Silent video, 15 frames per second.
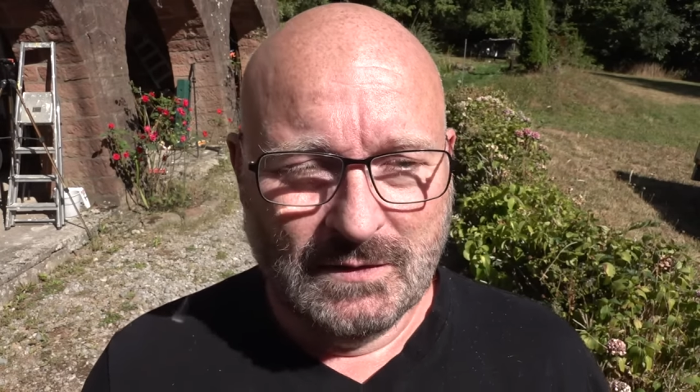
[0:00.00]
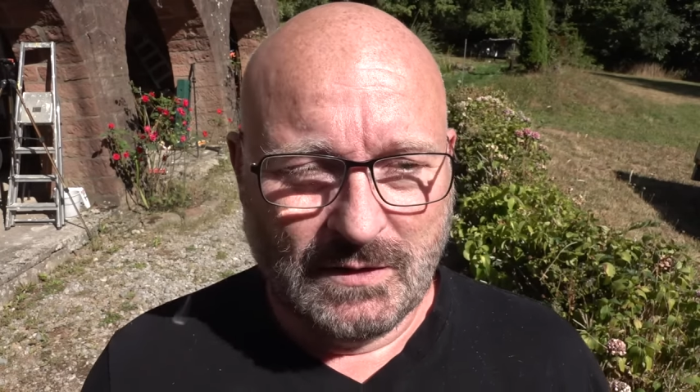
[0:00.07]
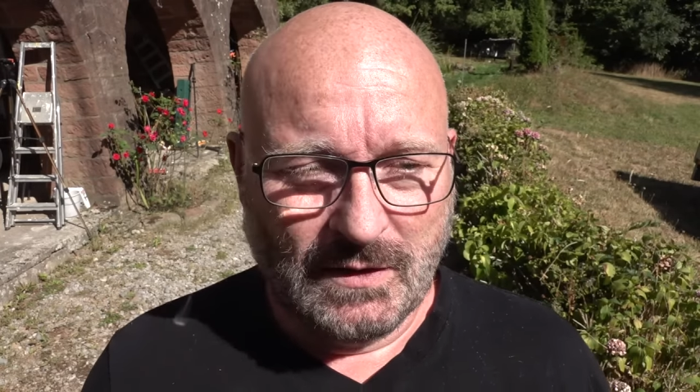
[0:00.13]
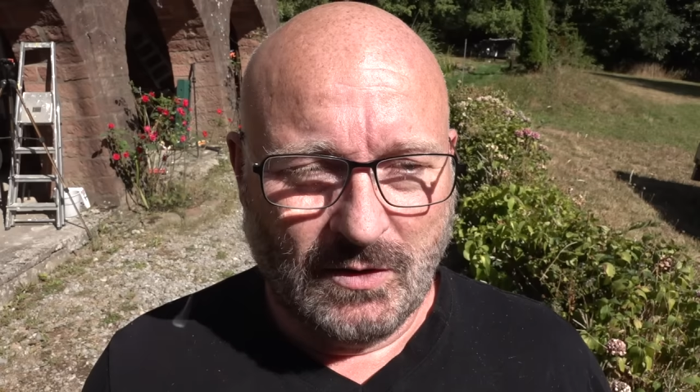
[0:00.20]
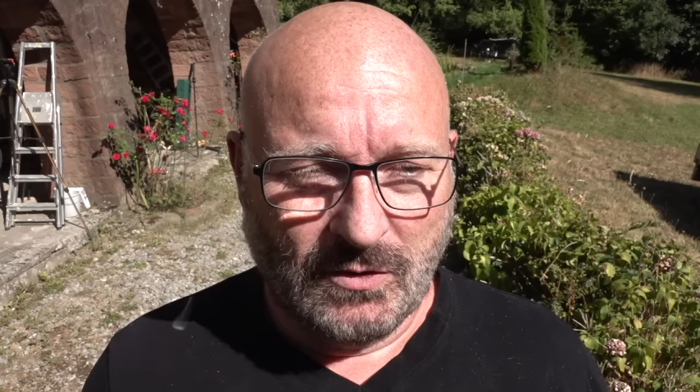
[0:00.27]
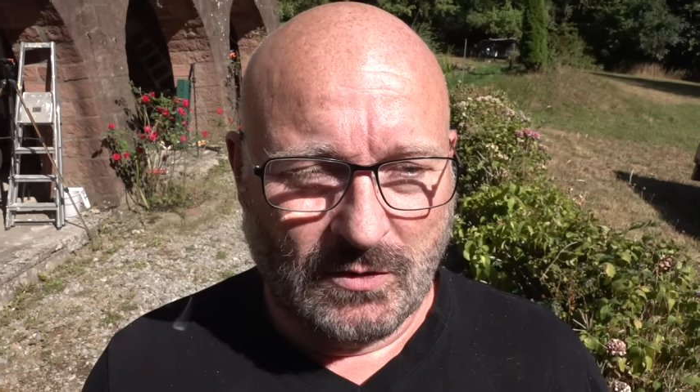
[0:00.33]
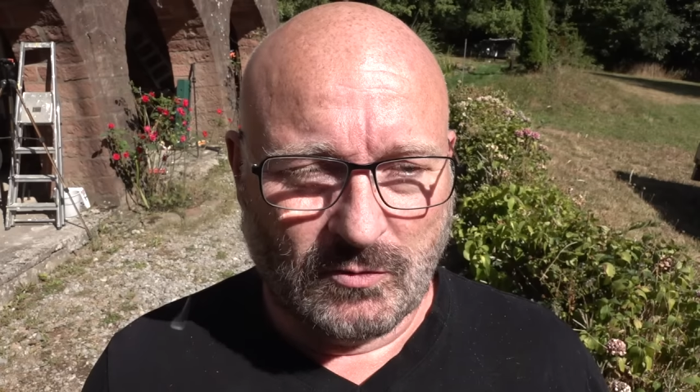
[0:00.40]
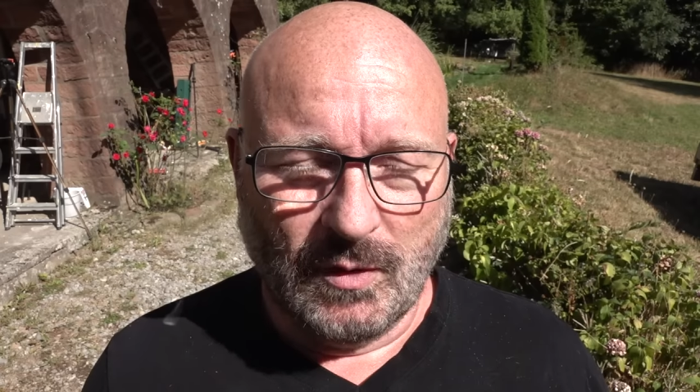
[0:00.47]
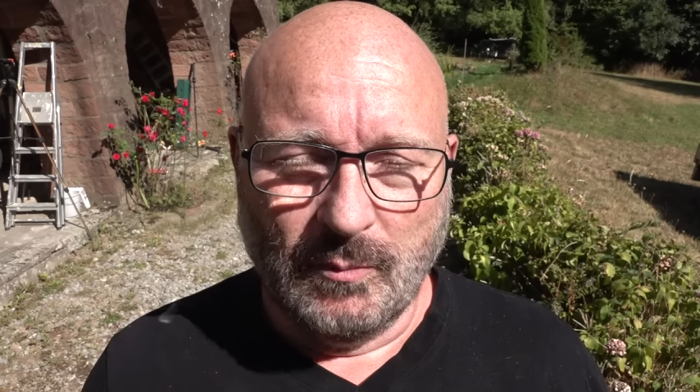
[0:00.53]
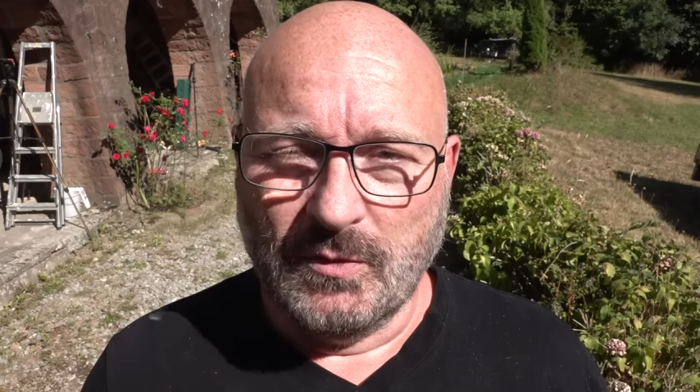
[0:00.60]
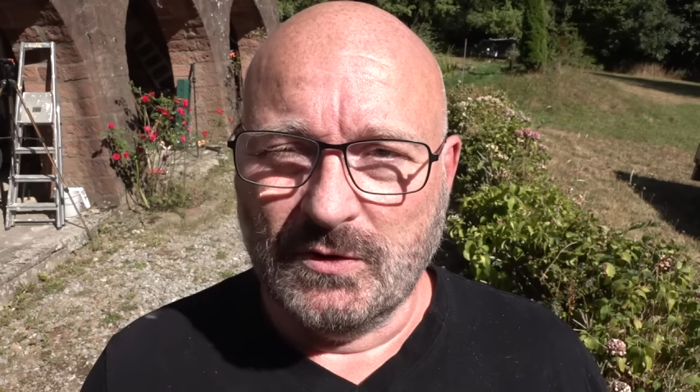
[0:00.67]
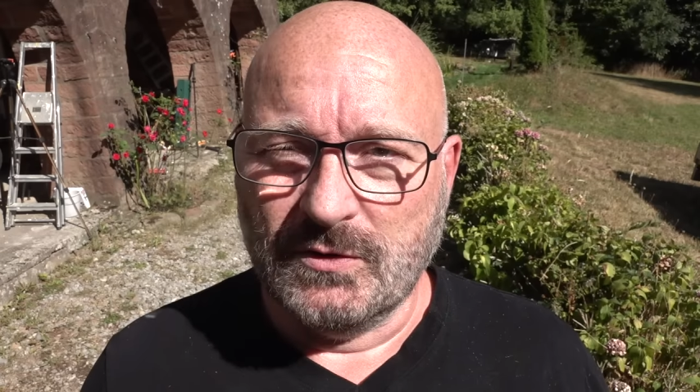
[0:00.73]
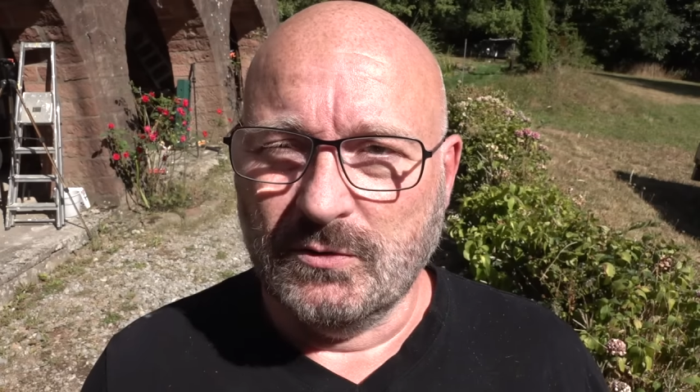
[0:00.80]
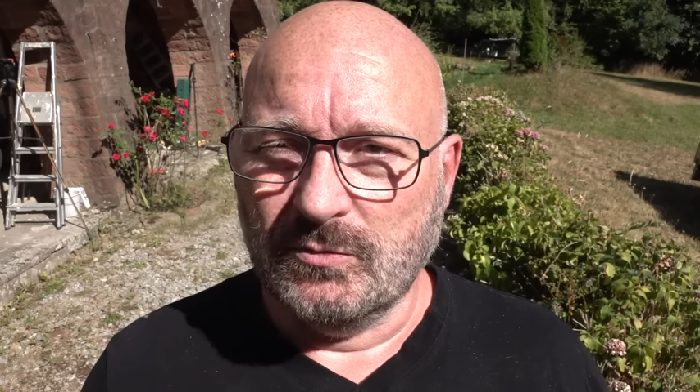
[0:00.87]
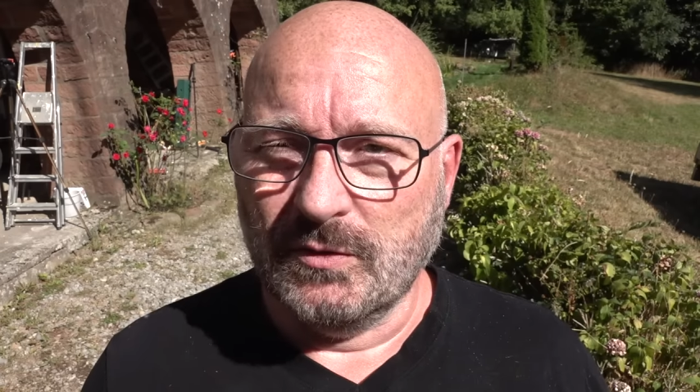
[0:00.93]
They're gonna
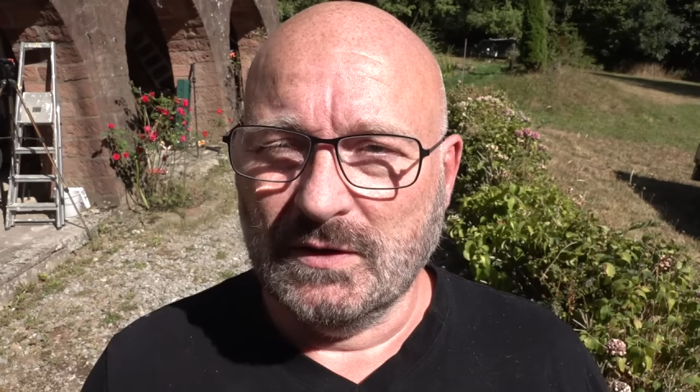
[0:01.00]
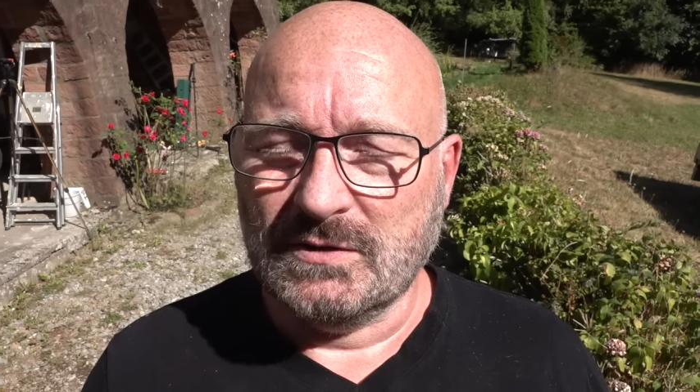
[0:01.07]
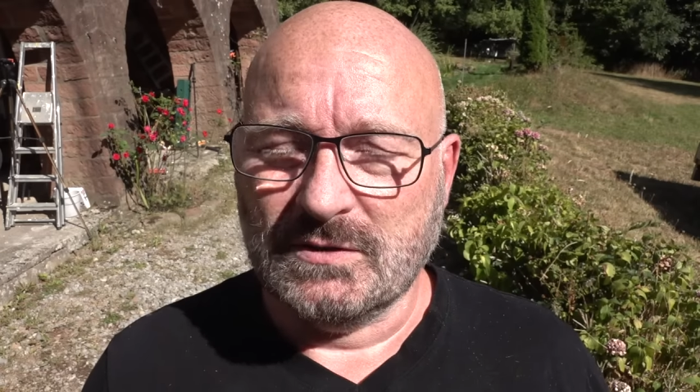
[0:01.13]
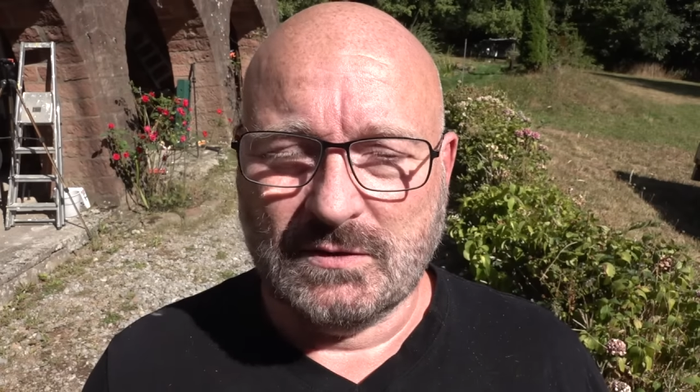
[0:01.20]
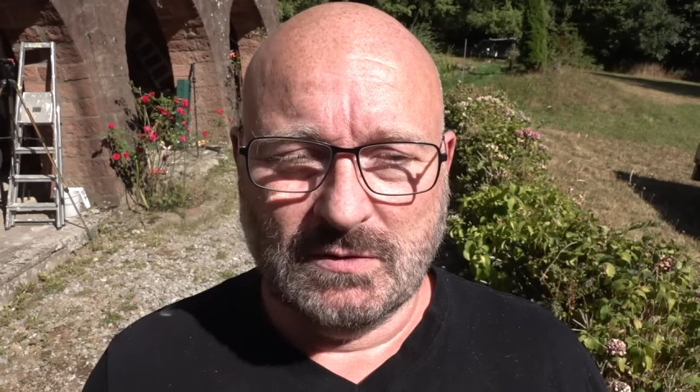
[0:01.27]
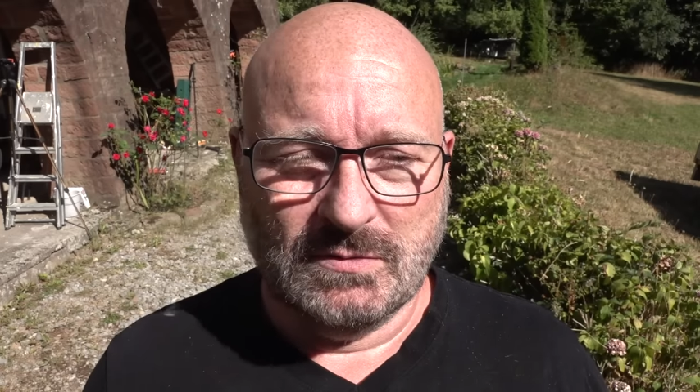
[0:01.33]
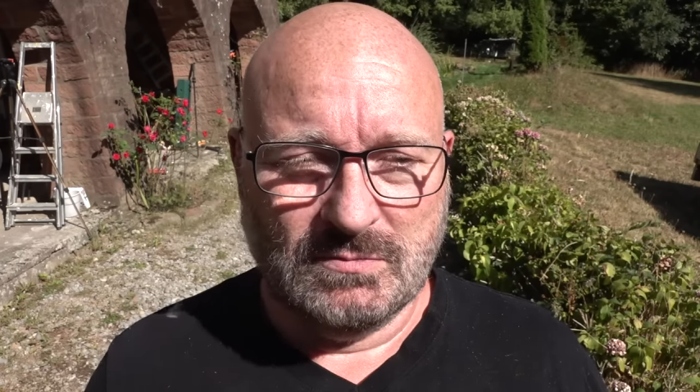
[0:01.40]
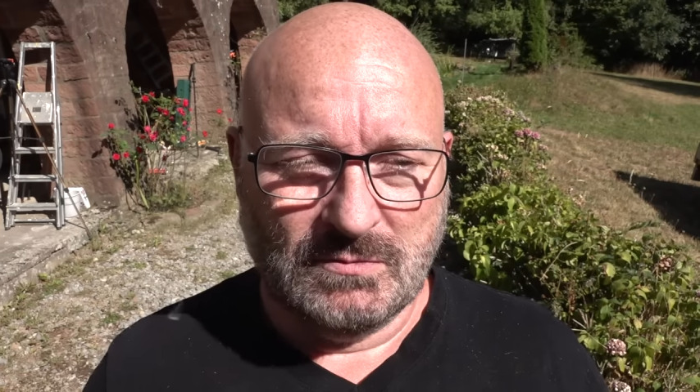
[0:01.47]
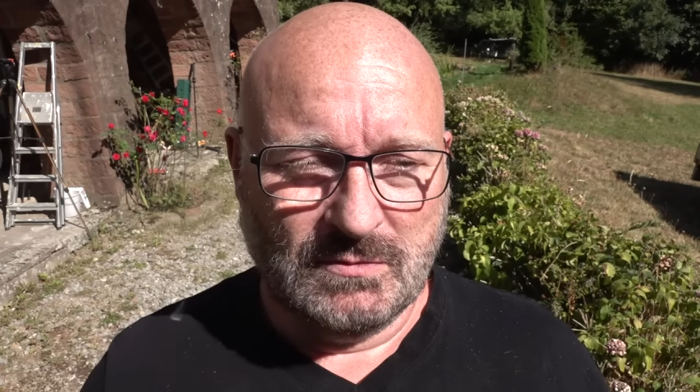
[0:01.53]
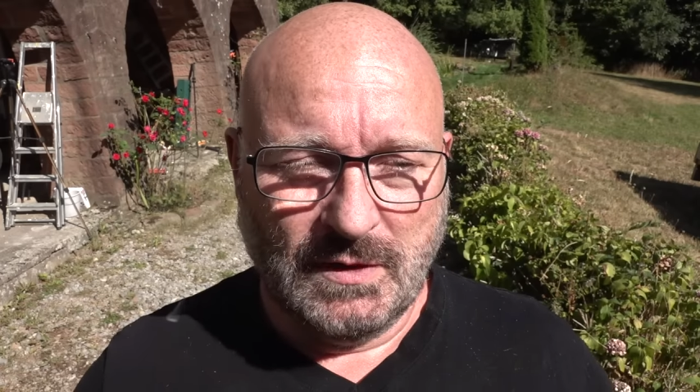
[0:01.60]
crumble to rust